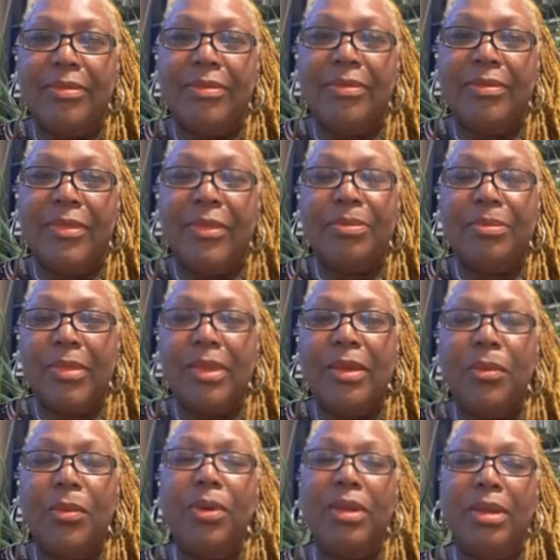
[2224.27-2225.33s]
You know,
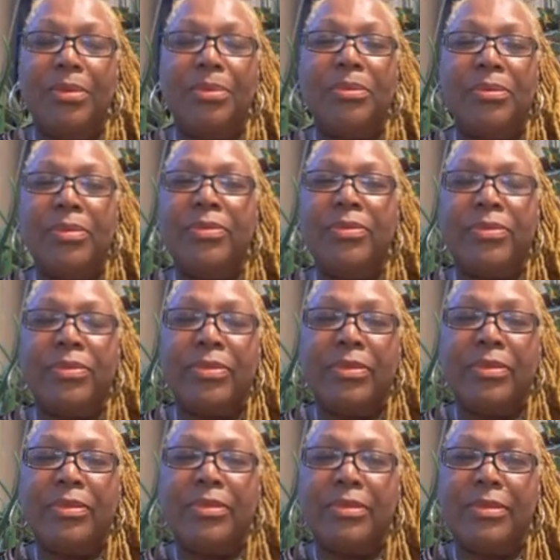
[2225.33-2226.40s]
so oh. wow, thank you,
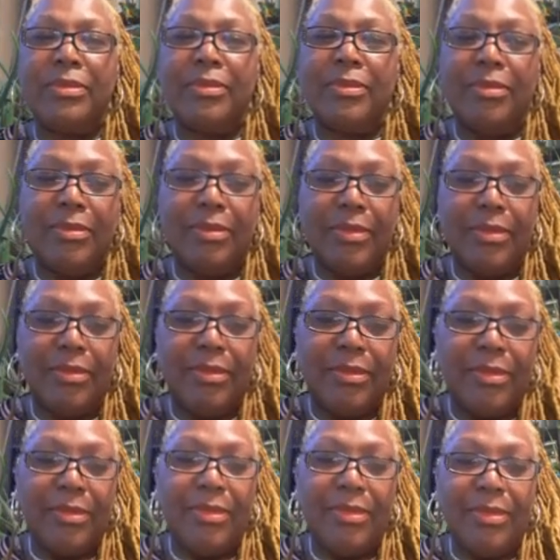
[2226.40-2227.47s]
thank you, thank you,
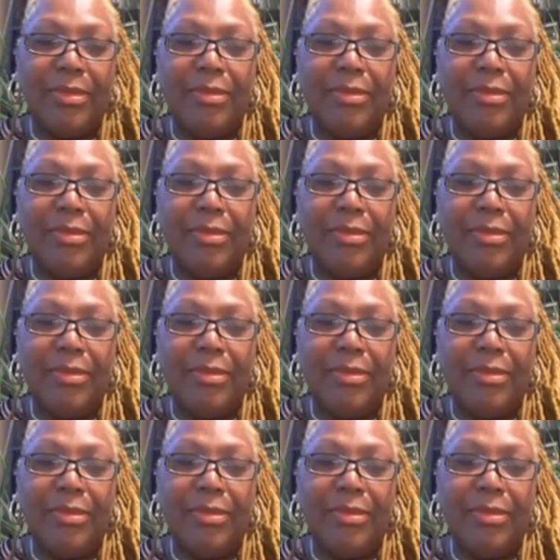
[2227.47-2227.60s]
thank you,